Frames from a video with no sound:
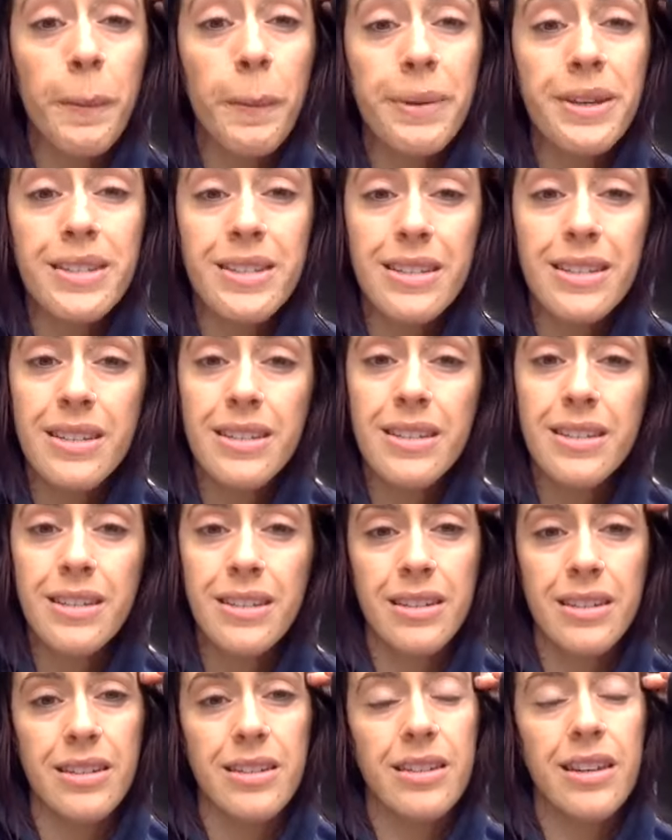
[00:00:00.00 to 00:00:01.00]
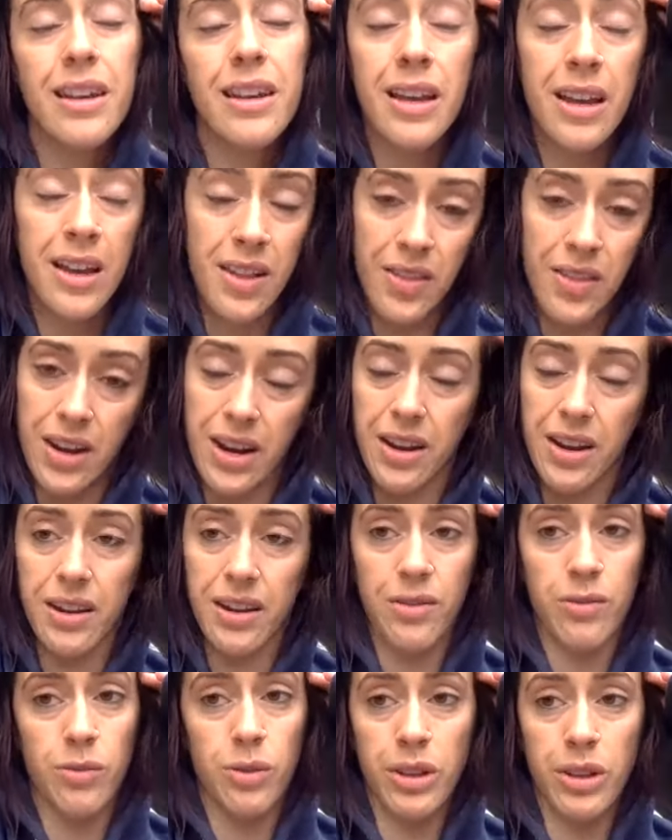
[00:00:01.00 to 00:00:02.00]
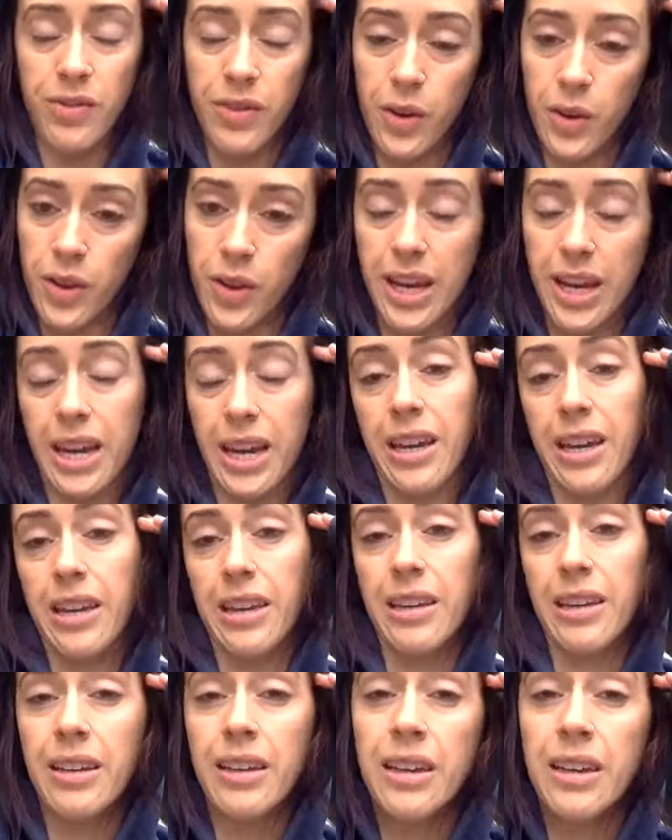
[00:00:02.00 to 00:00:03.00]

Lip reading: businesses that I really felt like I